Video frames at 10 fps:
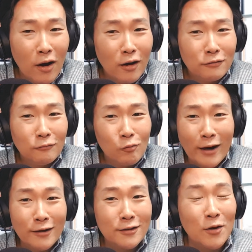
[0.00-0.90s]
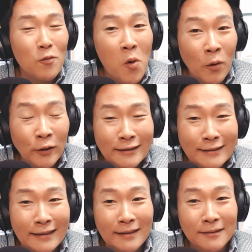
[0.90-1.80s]
Where's the
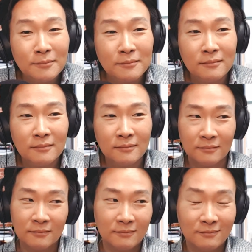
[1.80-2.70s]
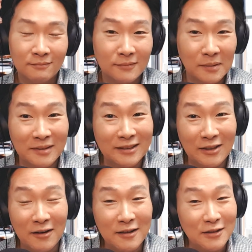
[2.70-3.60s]
warranty? And it's
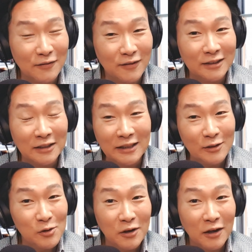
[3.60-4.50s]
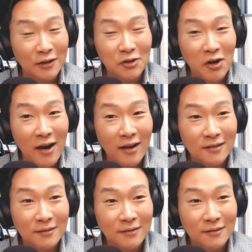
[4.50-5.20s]
not as if it's a legal contract.